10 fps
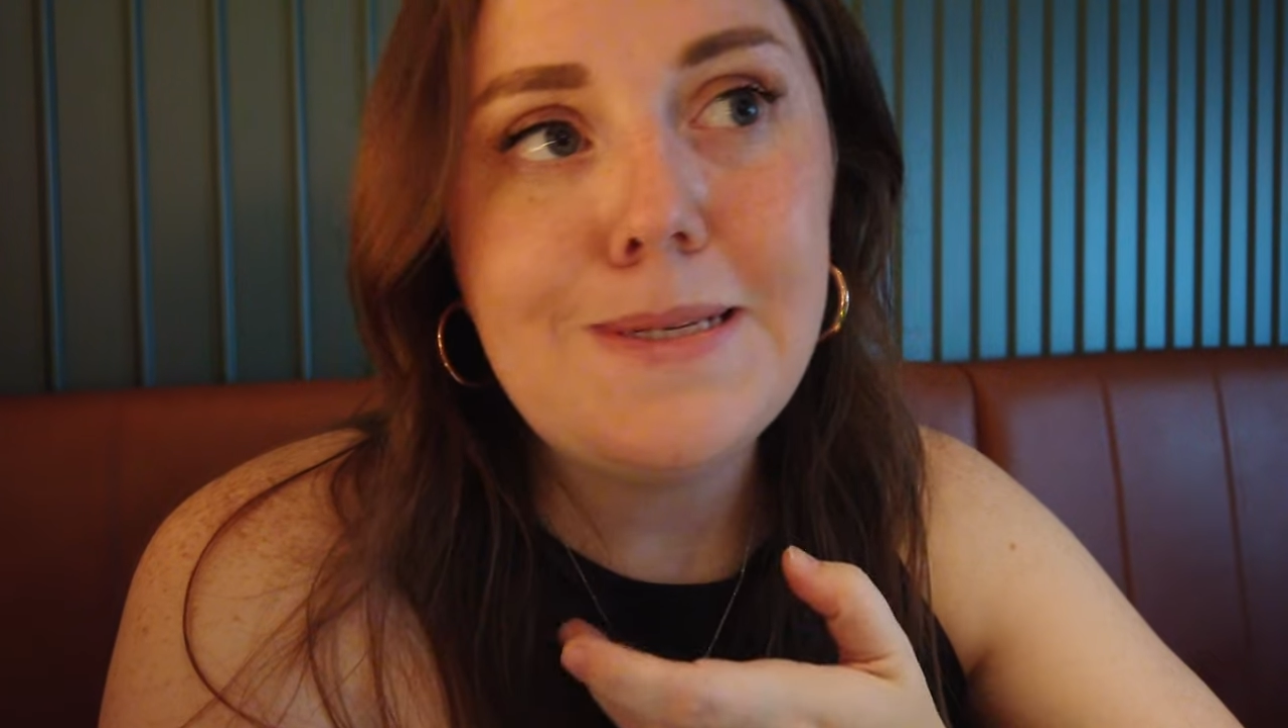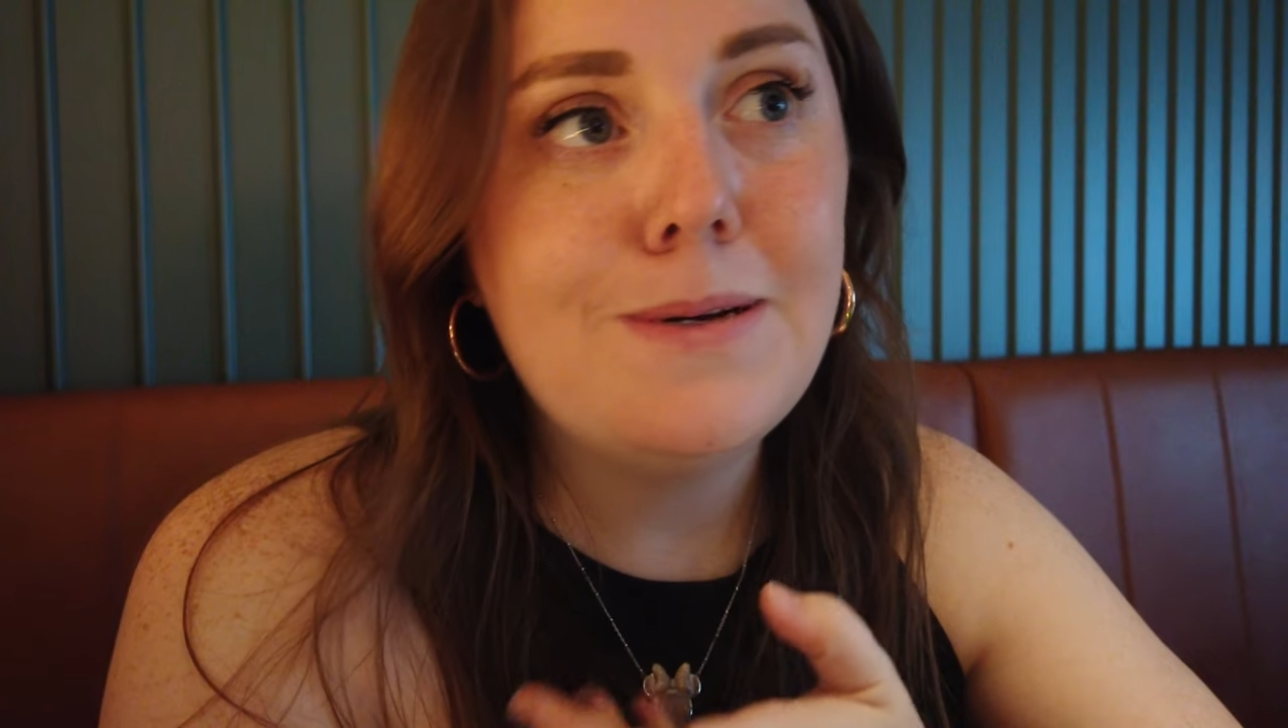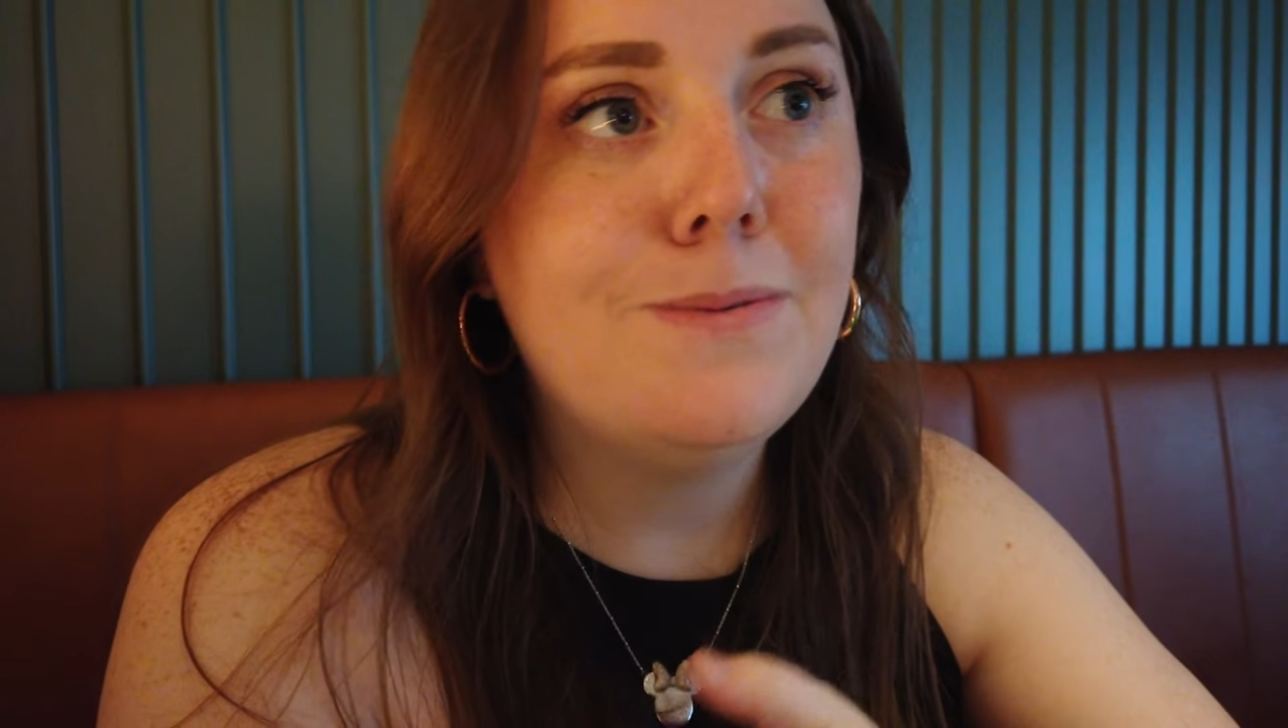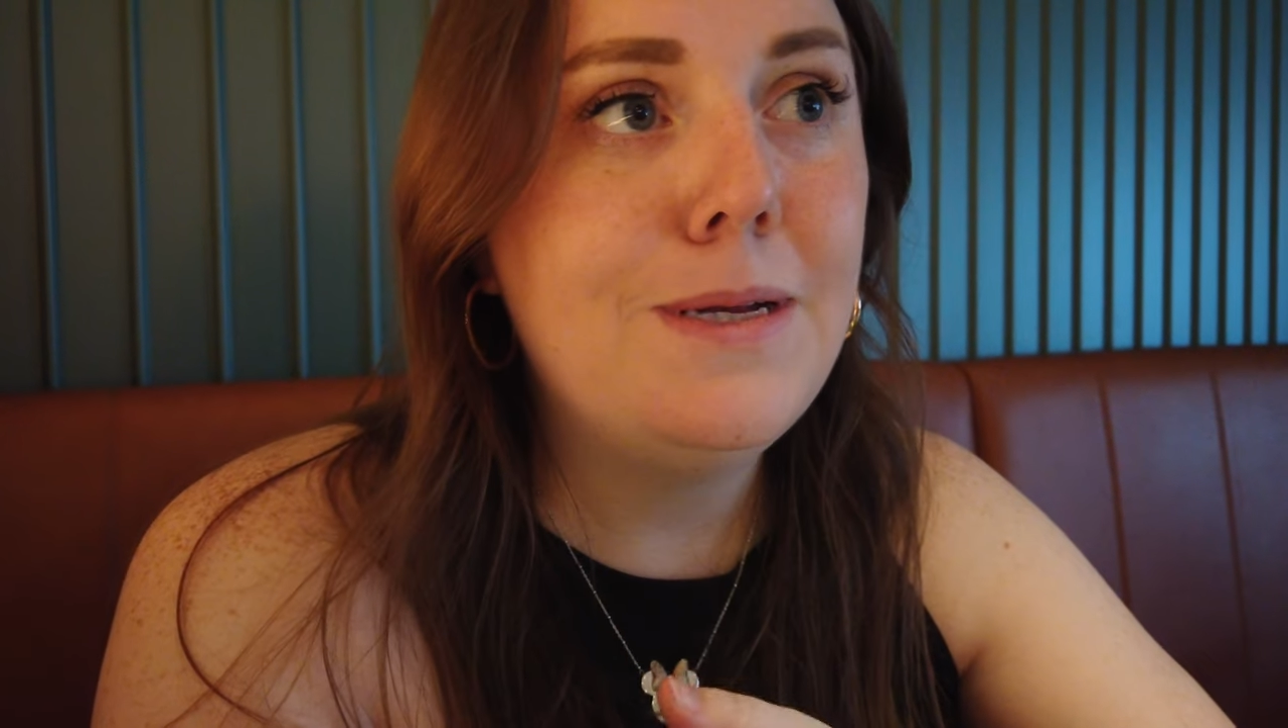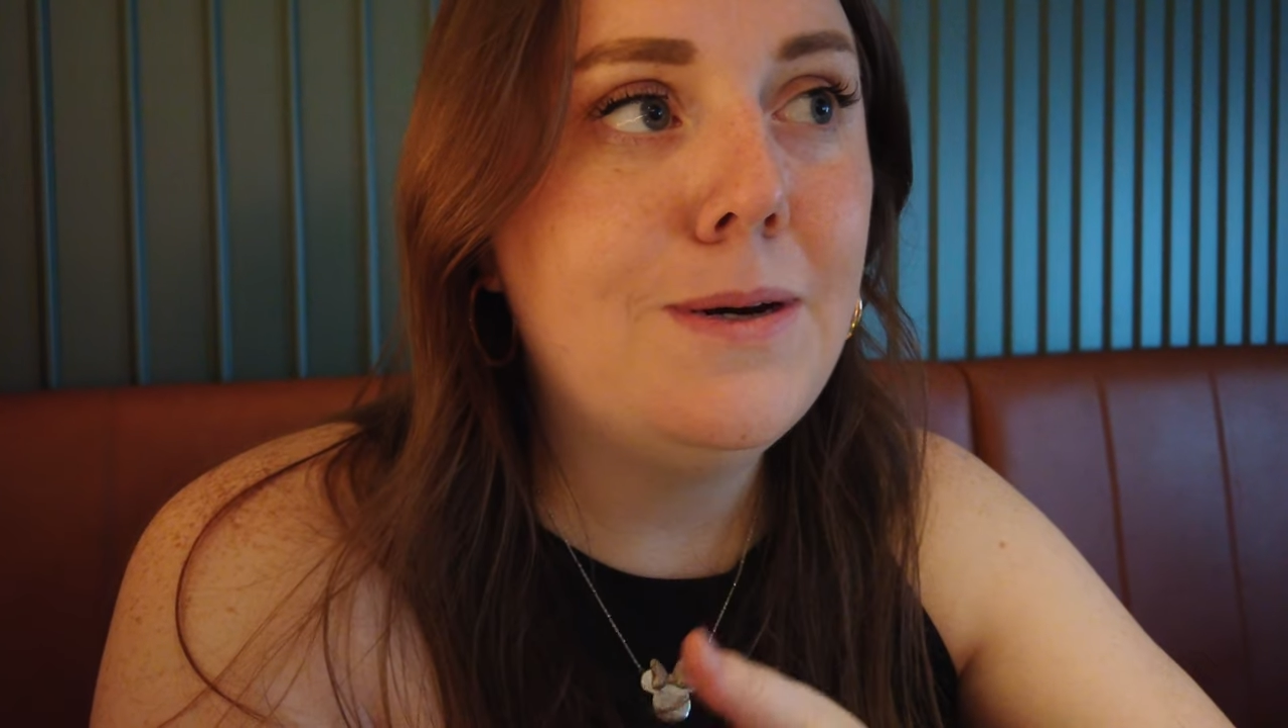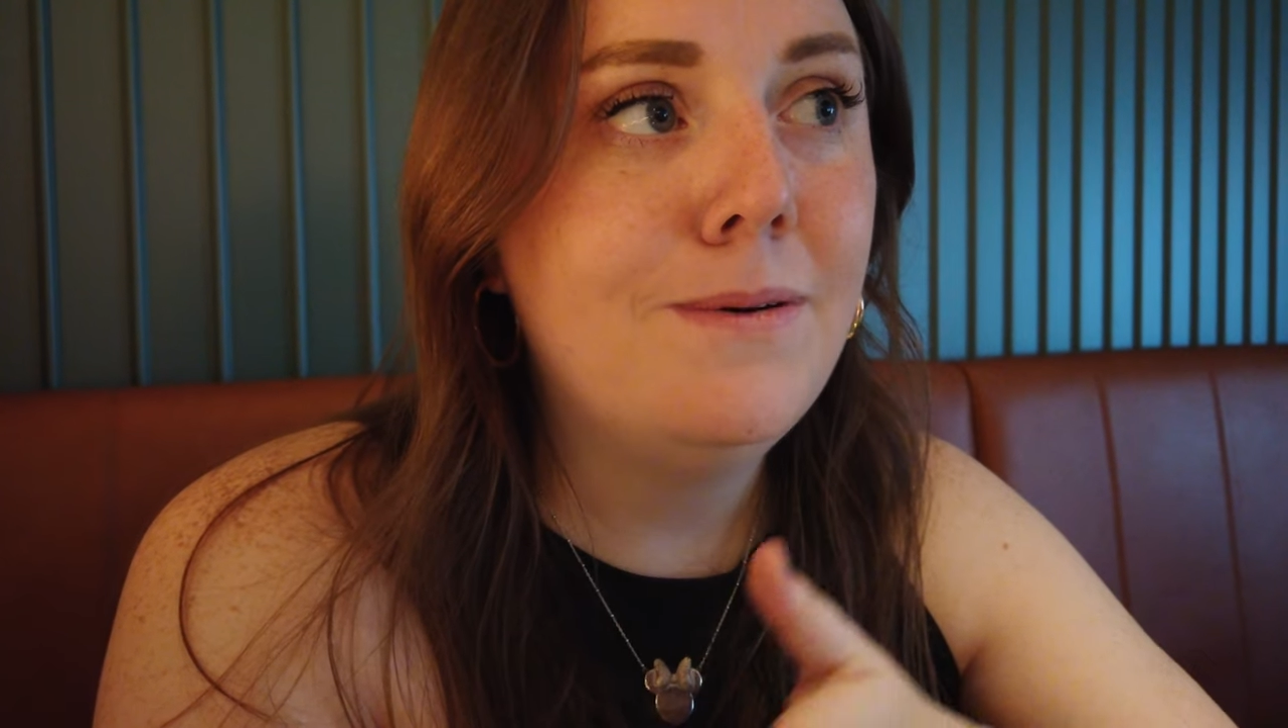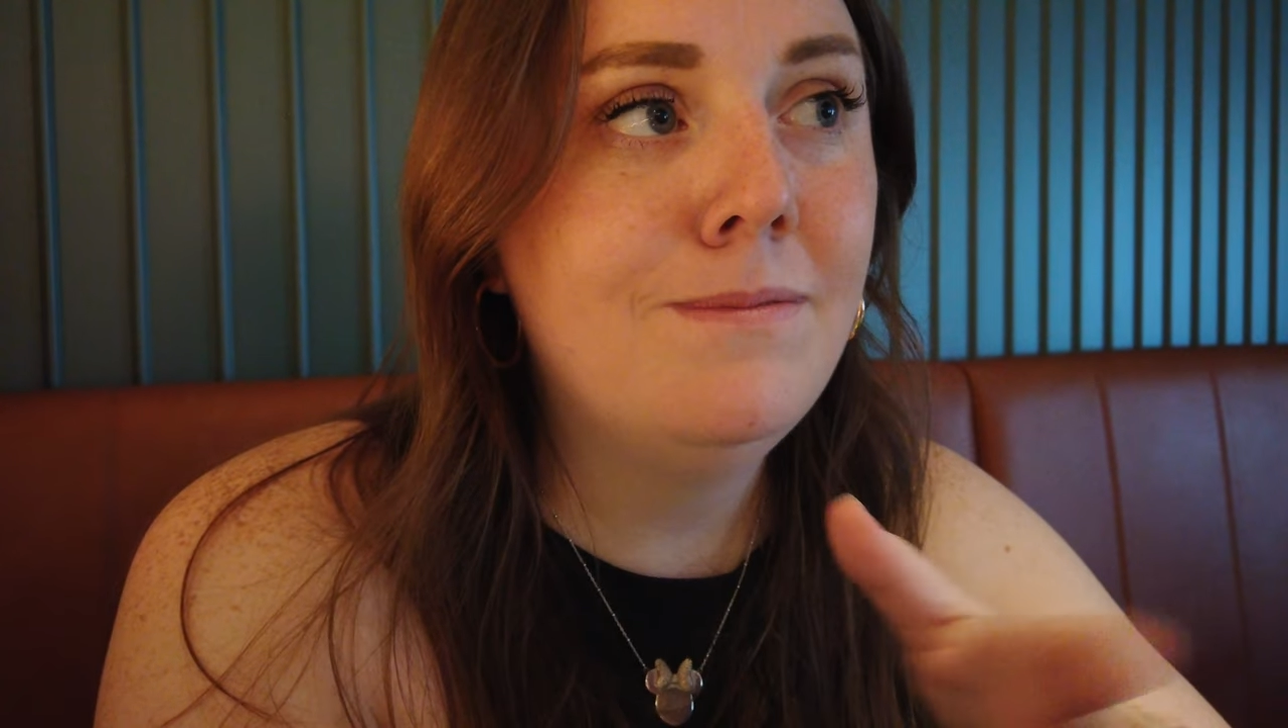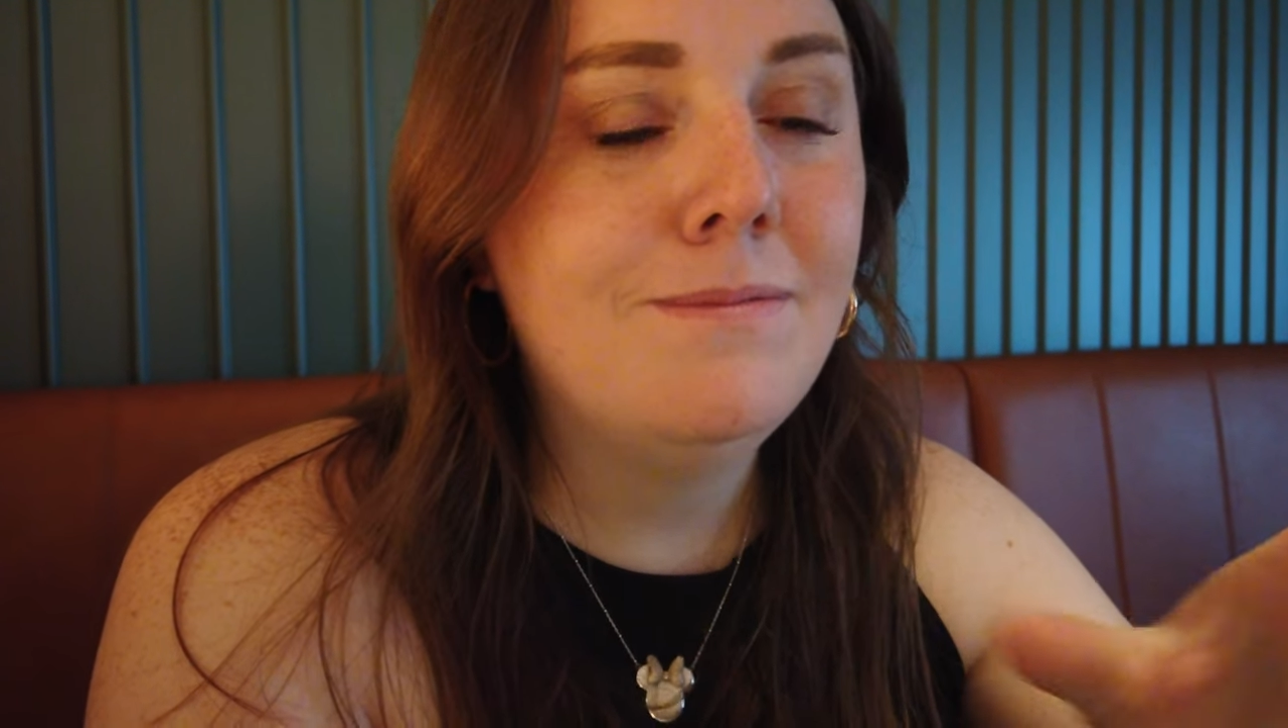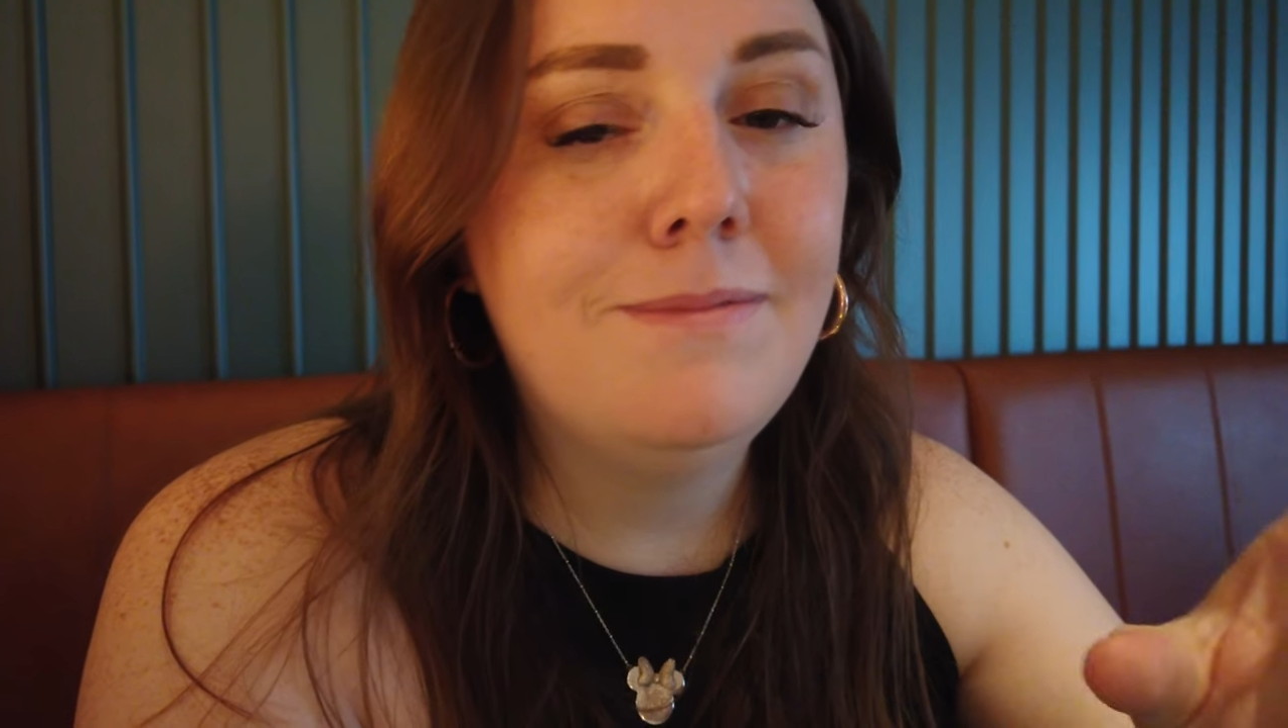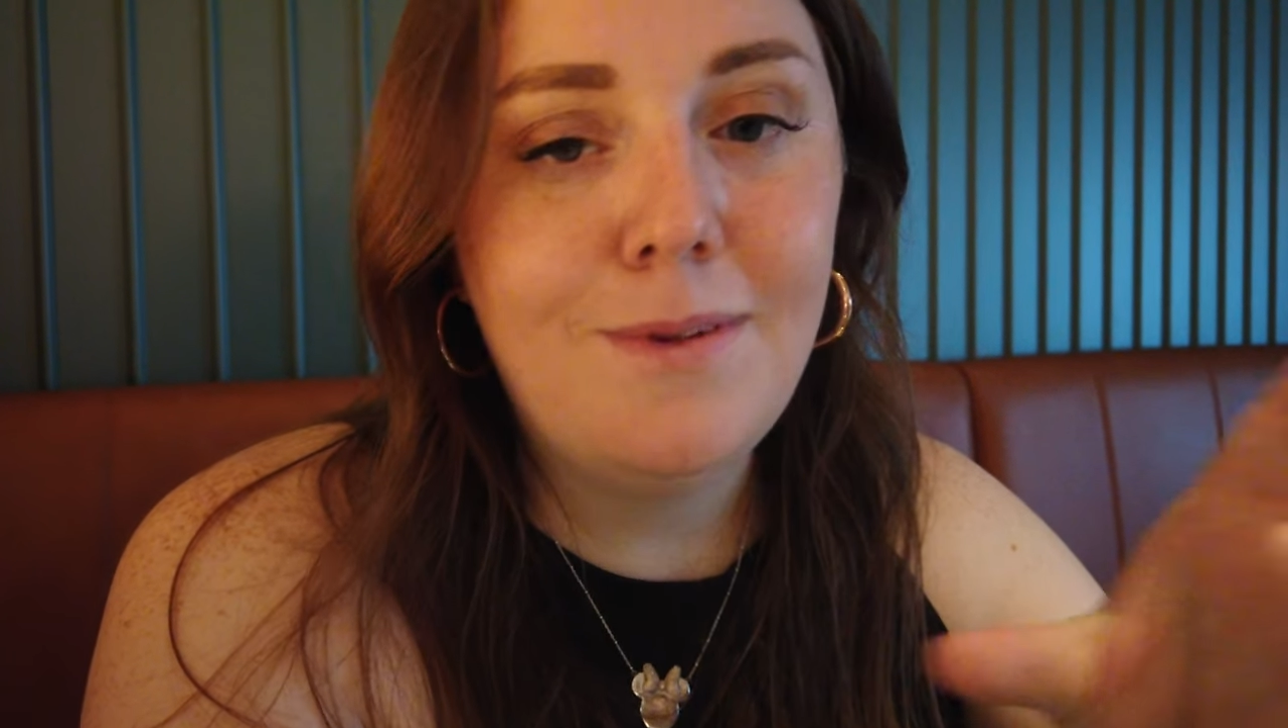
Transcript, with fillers: so we don't